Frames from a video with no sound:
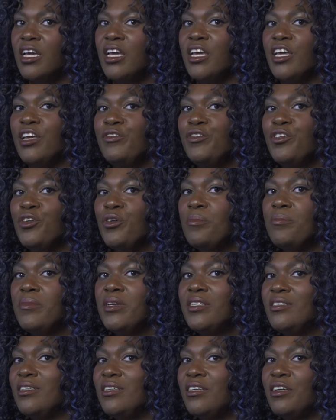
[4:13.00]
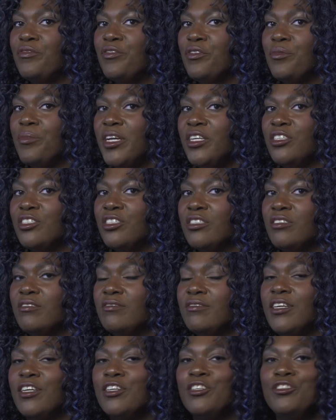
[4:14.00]
If you're missing information,
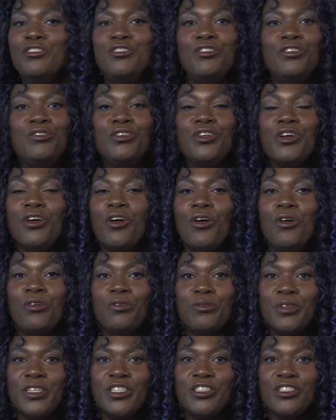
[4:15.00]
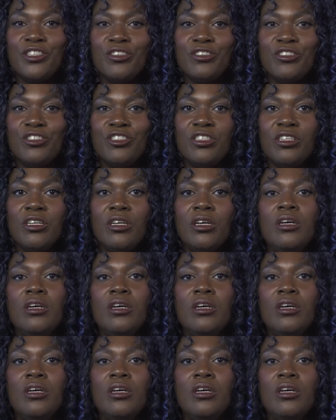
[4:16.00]
do your own research.